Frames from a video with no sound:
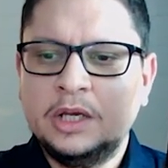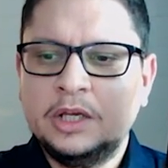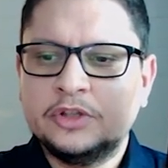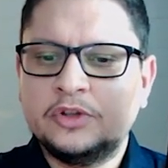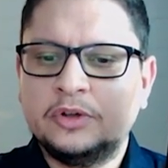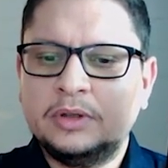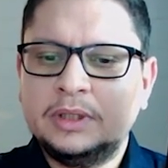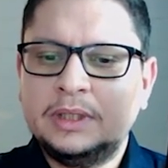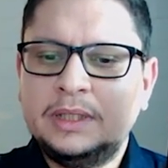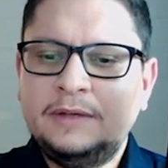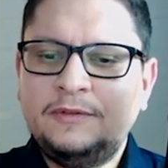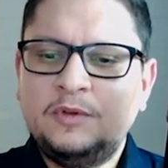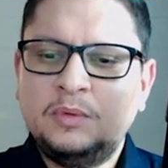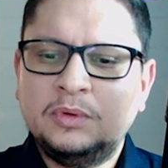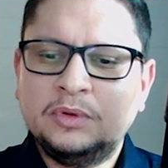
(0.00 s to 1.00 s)
So
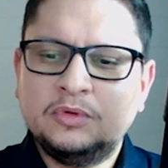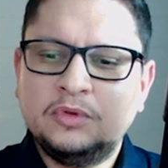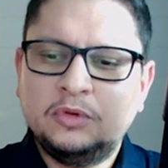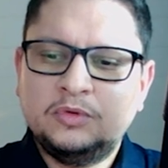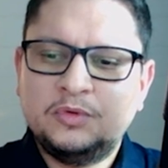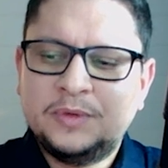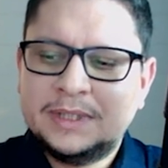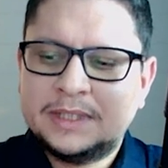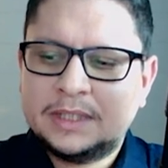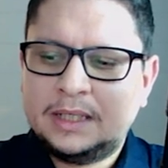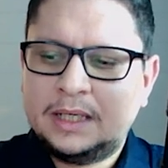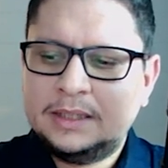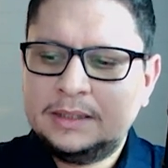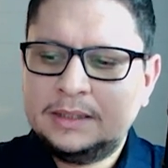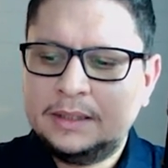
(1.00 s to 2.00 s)
if you want to go to
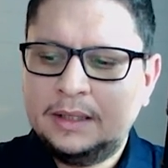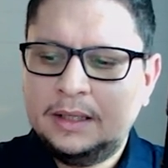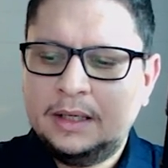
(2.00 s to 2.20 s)
Switzerland,